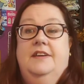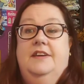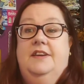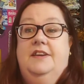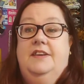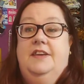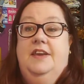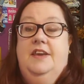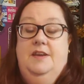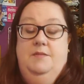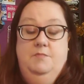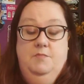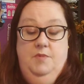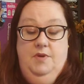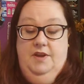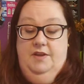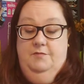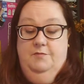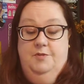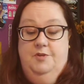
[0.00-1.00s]

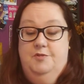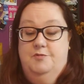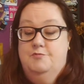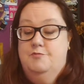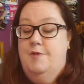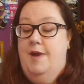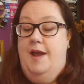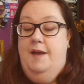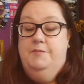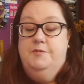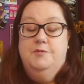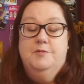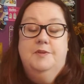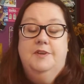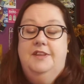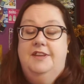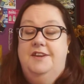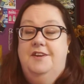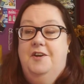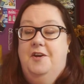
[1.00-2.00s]
It was wrapped
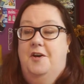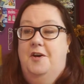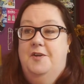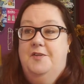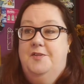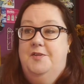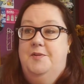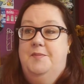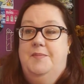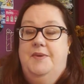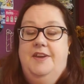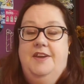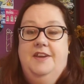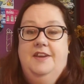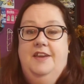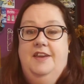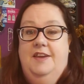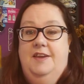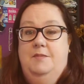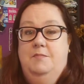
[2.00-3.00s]
really awesome.
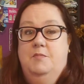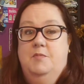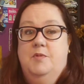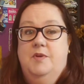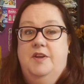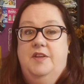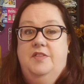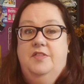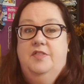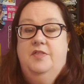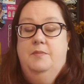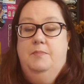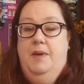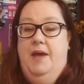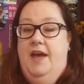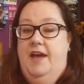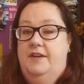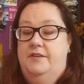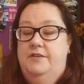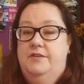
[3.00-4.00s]
It came with the
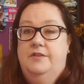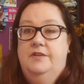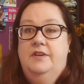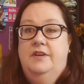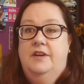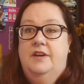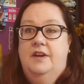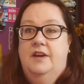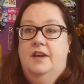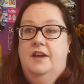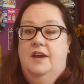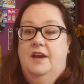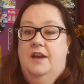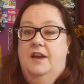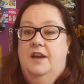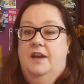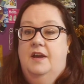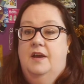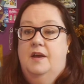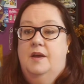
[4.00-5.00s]
pattern,
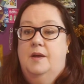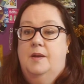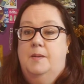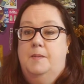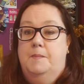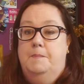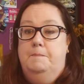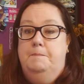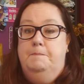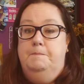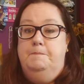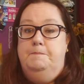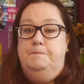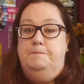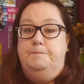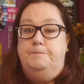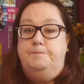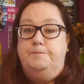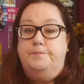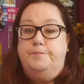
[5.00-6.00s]

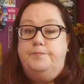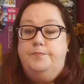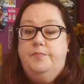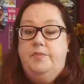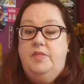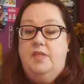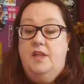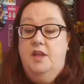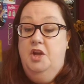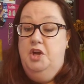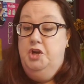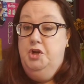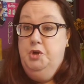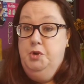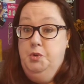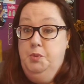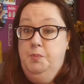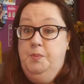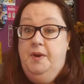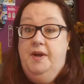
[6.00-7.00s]
a
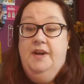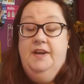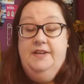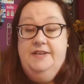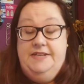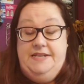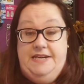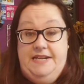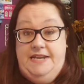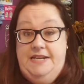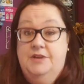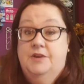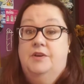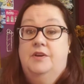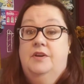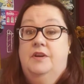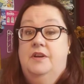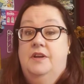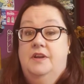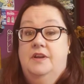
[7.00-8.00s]
hoop, a
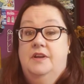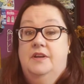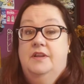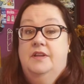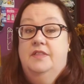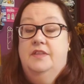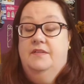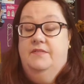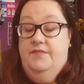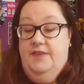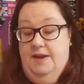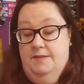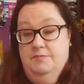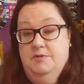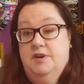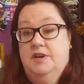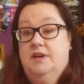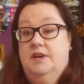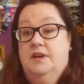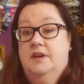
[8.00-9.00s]
needle, the
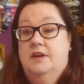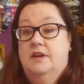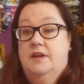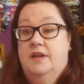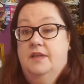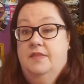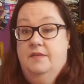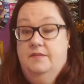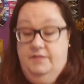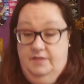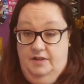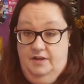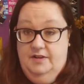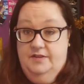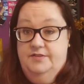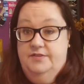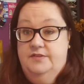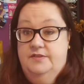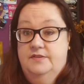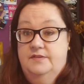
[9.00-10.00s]
fabric, and the
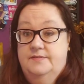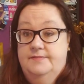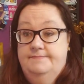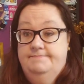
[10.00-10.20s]
floss.